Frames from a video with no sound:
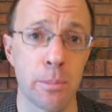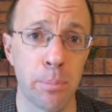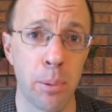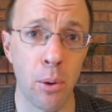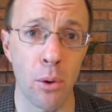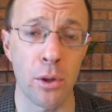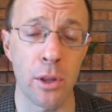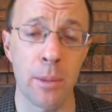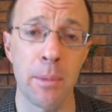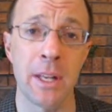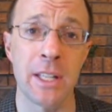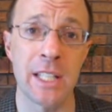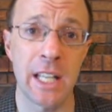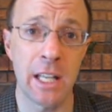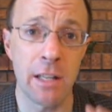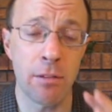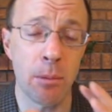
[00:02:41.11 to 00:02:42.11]
to pull them in,
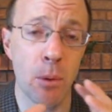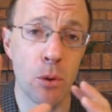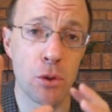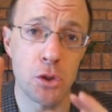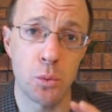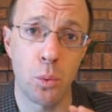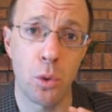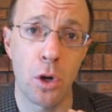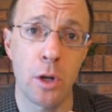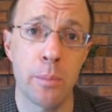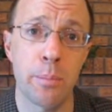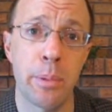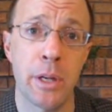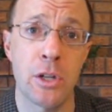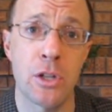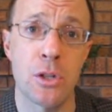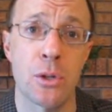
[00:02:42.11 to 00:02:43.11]
to give them those word
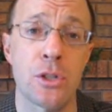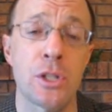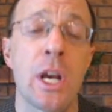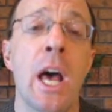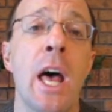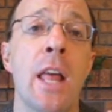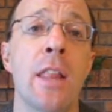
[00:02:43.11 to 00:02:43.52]
pictures,